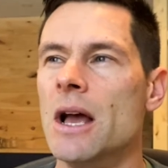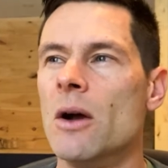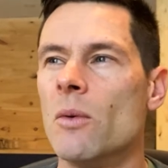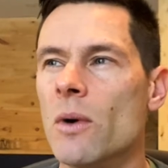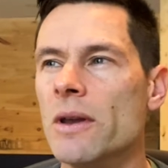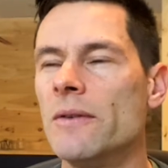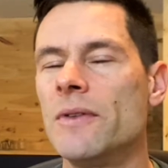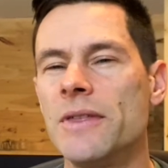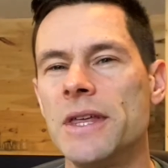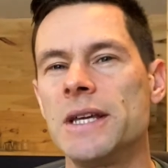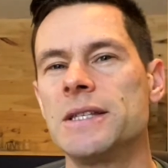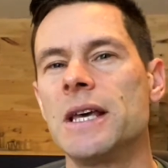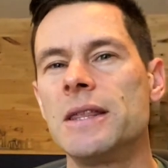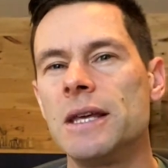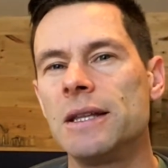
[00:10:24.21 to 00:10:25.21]
One of the
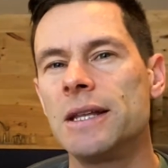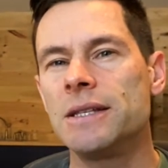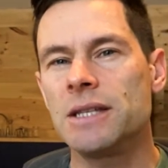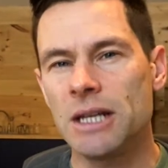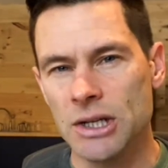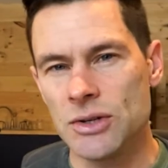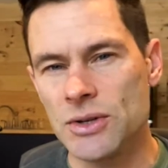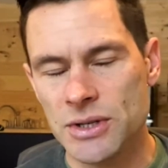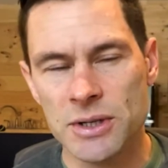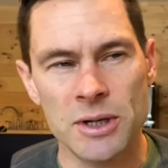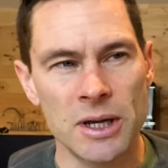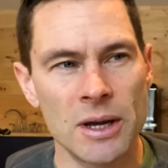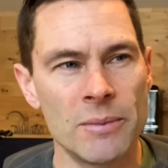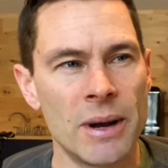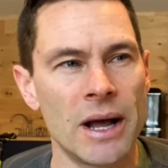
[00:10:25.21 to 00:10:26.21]
things I think that's
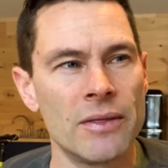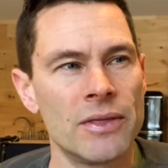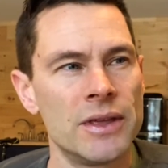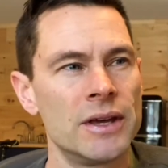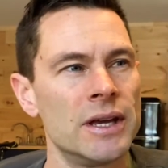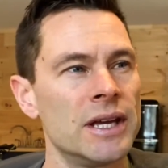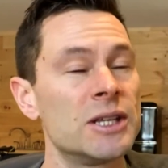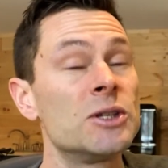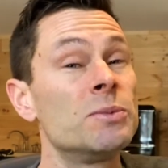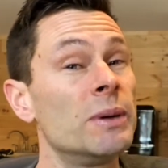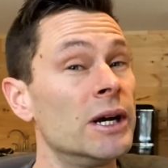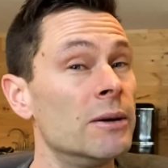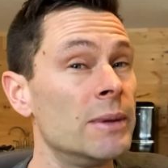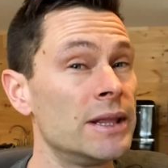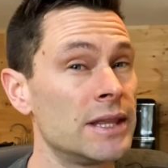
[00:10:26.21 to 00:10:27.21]
interesting about the
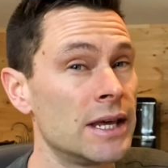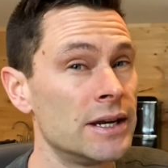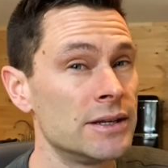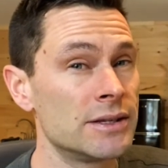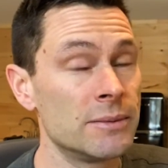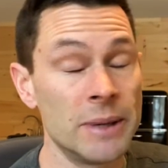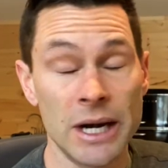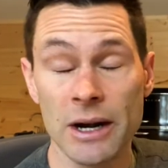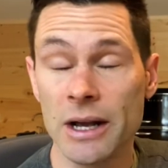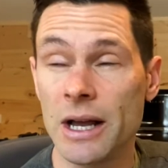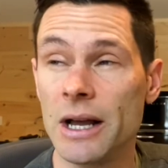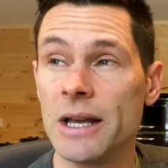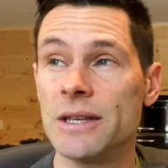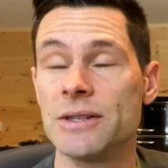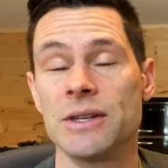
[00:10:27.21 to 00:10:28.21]
experiment that is
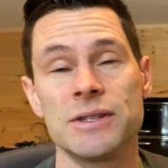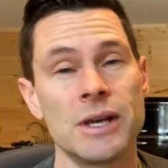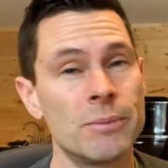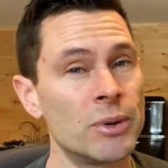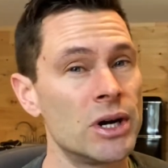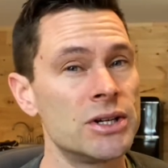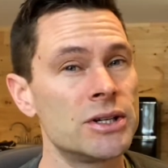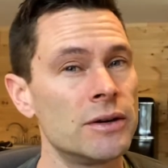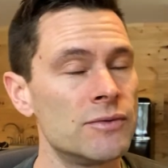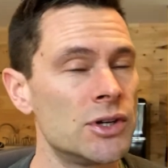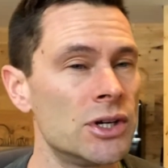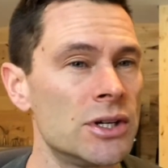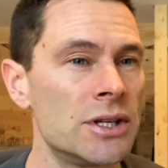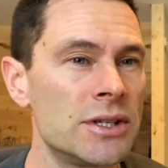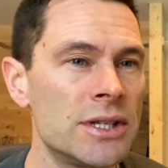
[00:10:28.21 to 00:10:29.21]
America is the separation of
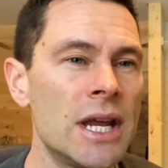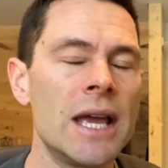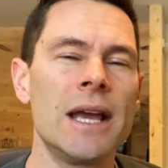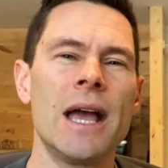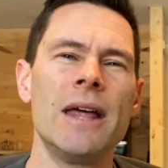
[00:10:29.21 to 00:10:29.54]
church and state.